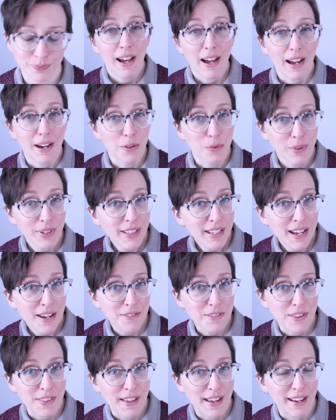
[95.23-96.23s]
I really
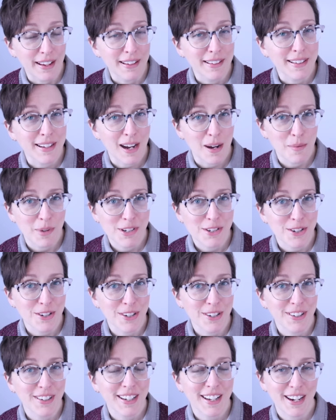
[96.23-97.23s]
have to thank
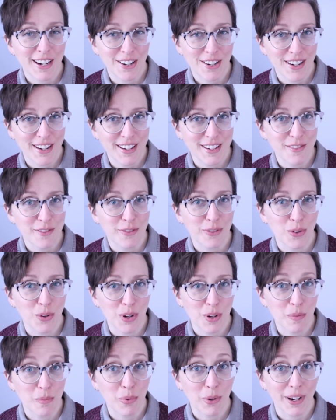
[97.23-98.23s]
commenter Karen
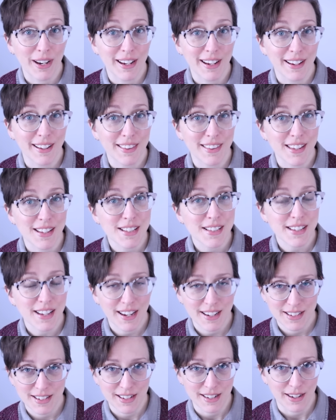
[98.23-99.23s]
for bringing this
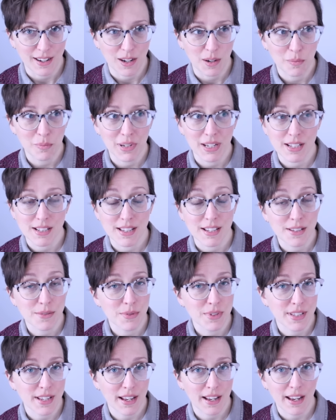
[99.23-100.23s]
idea up because this
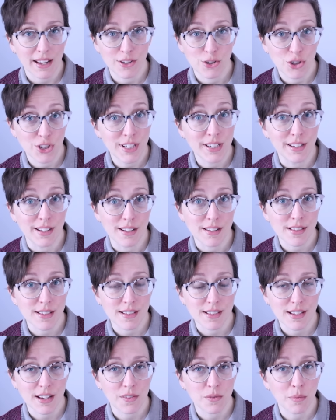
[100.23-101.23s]
was genius
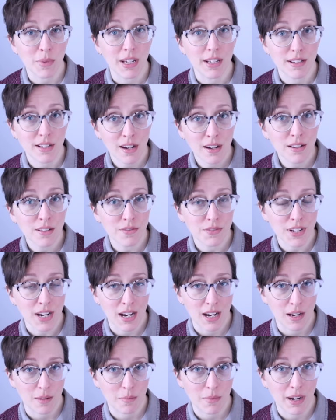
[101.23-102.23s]
and saved me a ton of
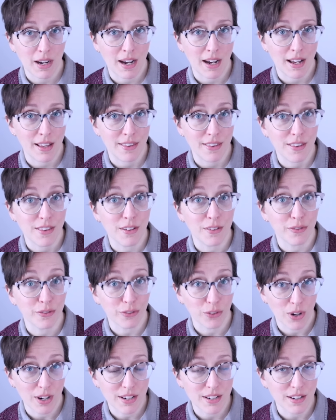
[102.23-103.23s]
time on the
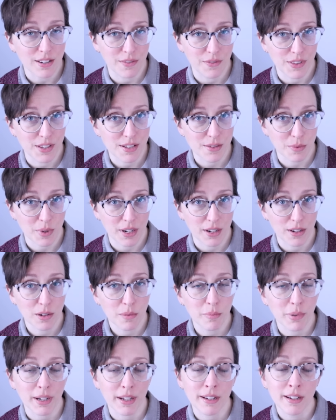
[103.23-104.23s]
front of the sweater,
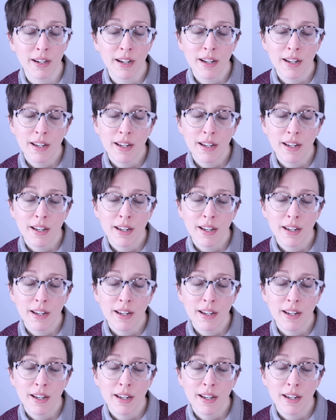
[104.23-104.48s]
but